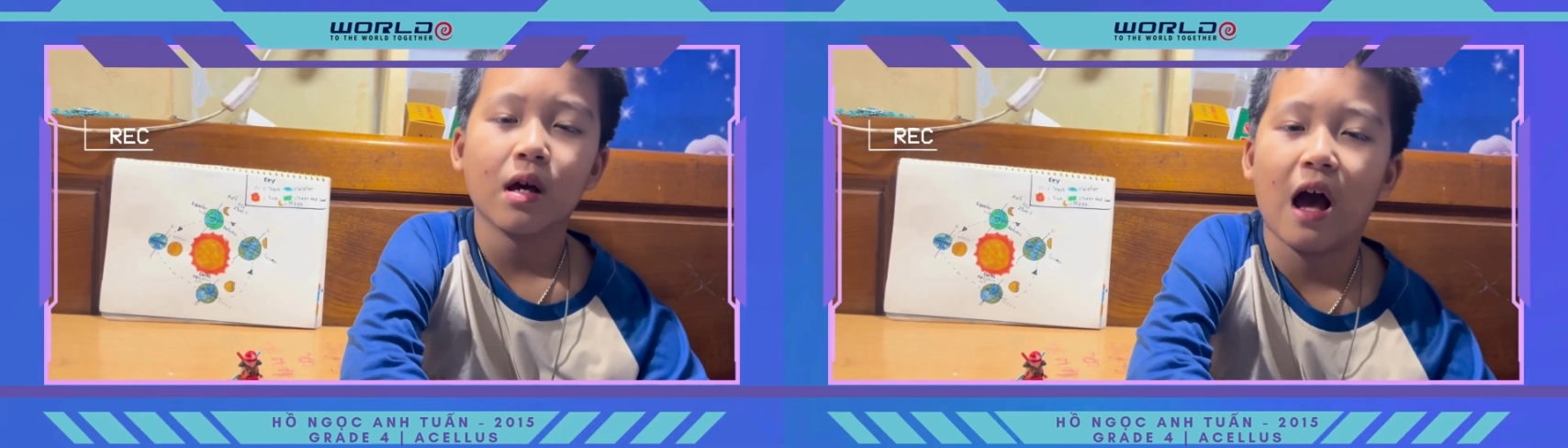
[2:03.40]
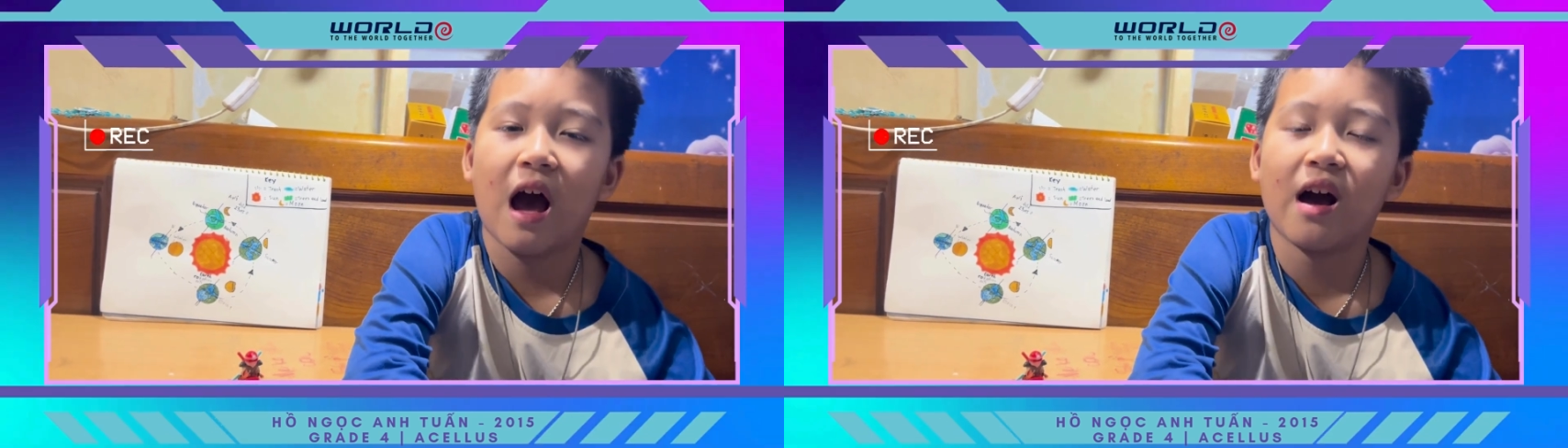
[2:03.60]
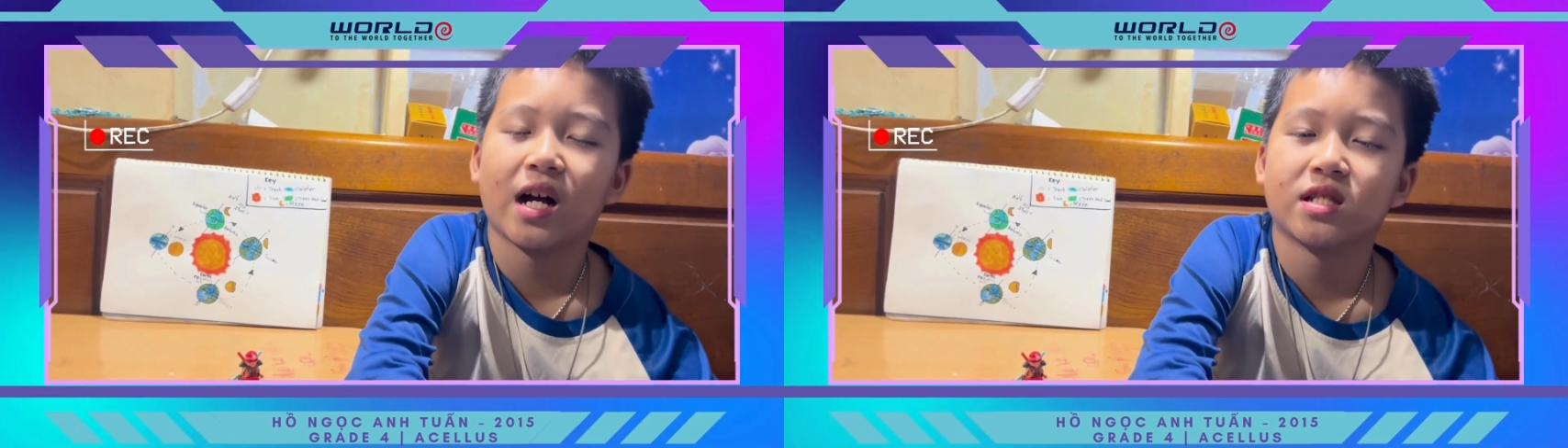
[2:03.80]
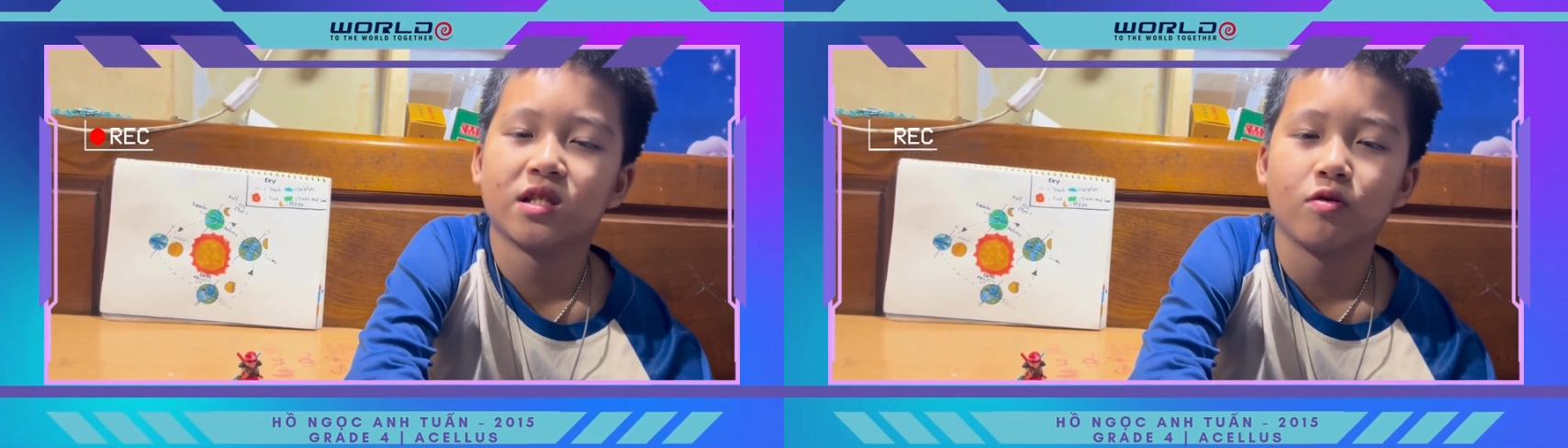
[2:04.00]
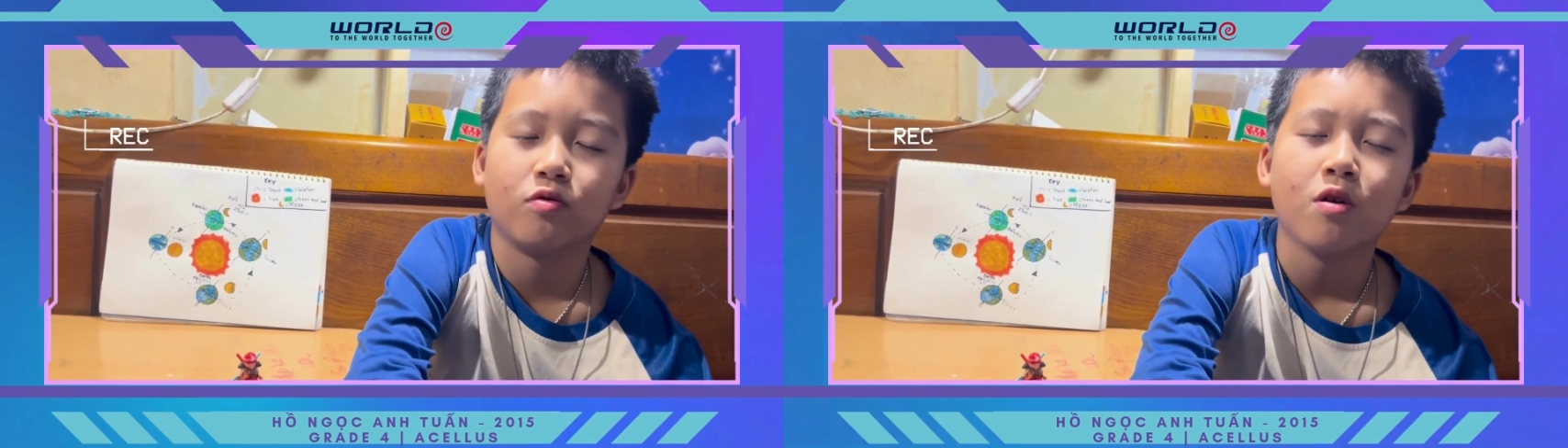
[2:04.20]
I'll ask
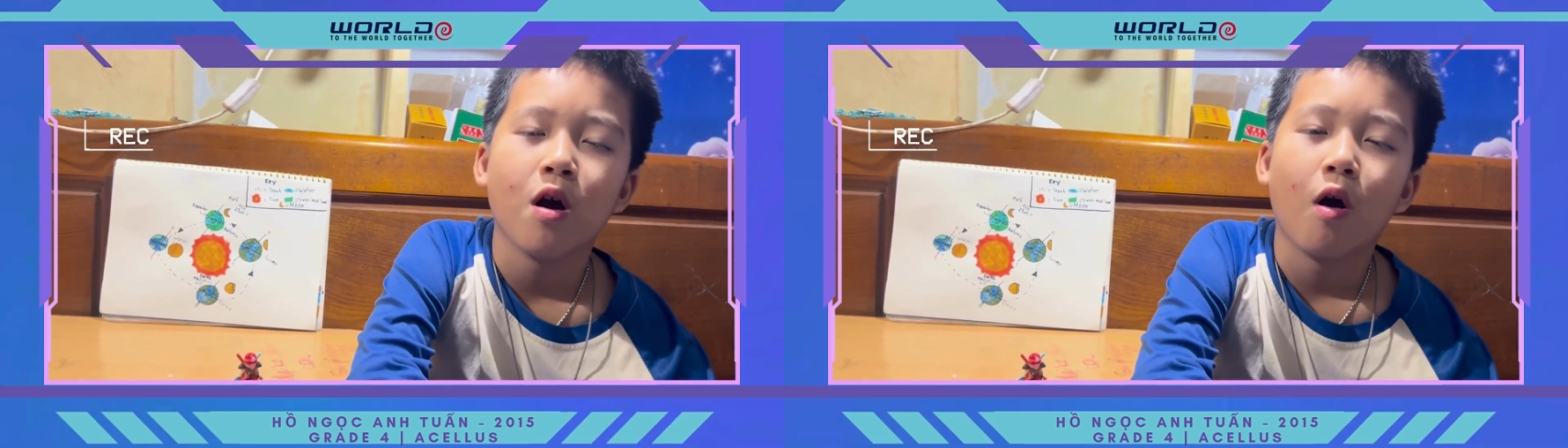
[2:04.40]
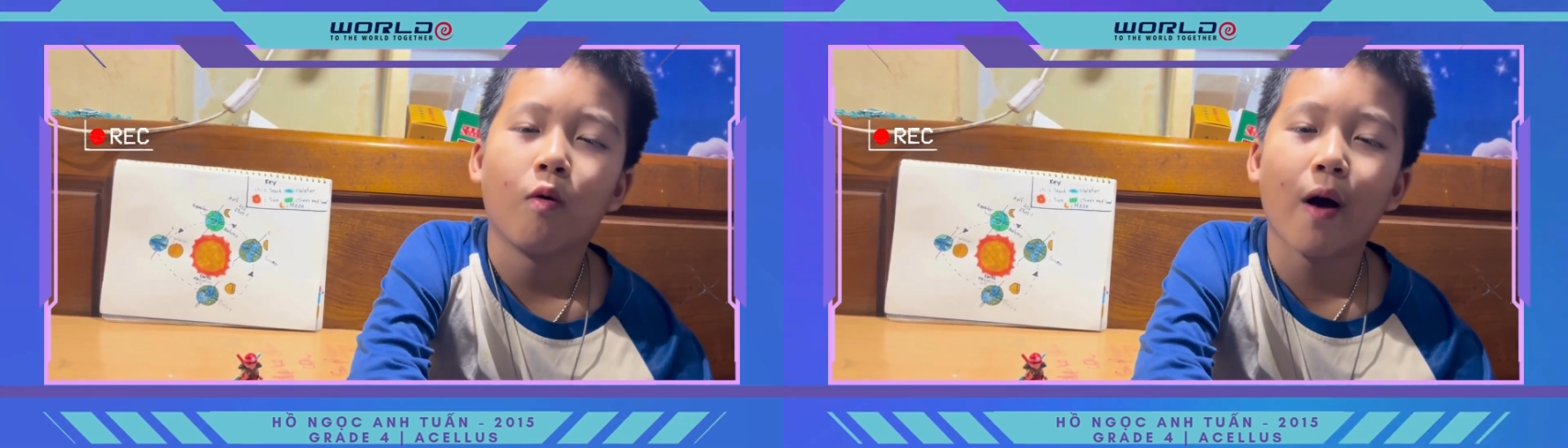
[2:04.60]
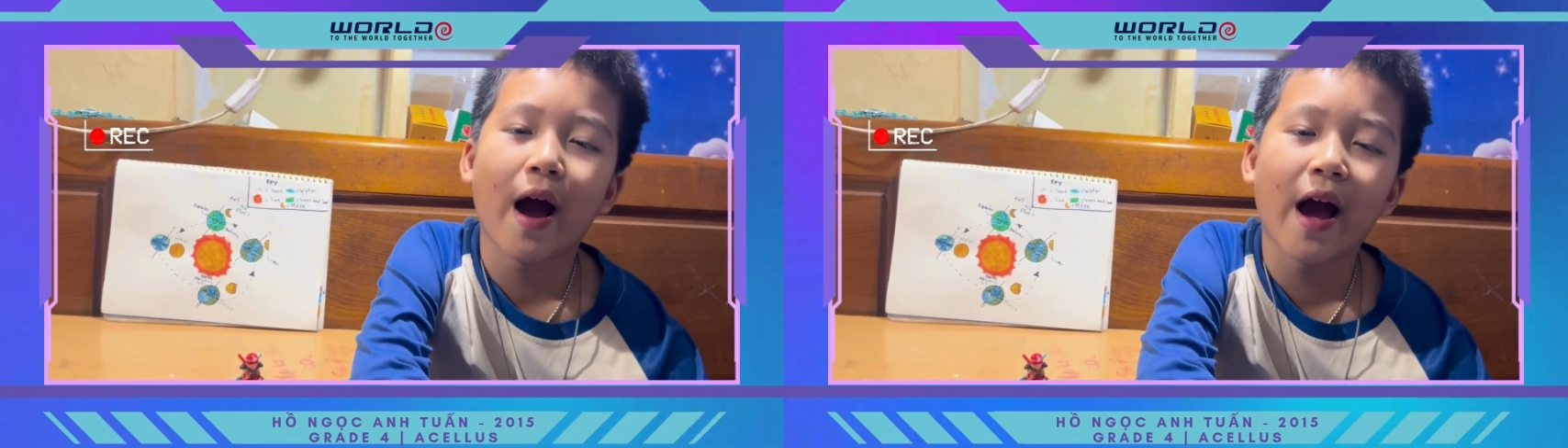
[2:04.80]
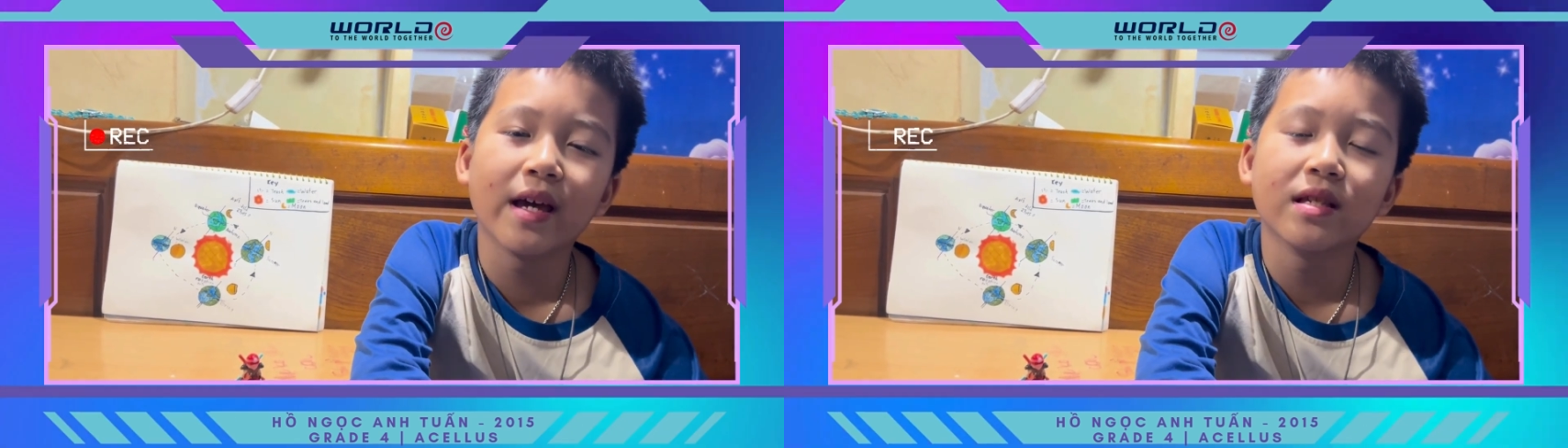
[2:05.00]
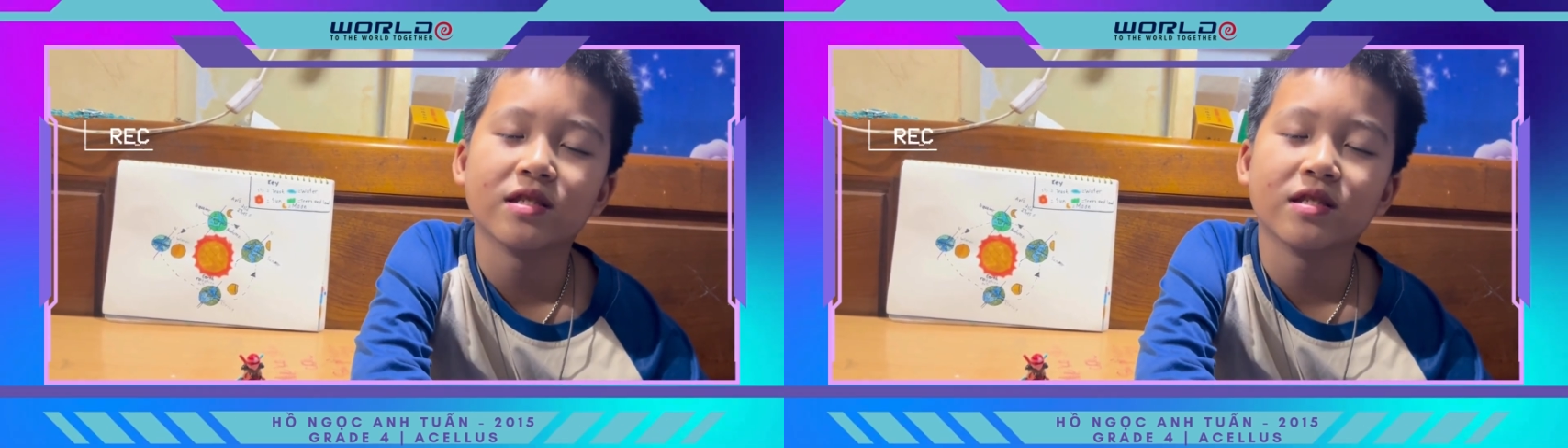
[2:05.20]
you, why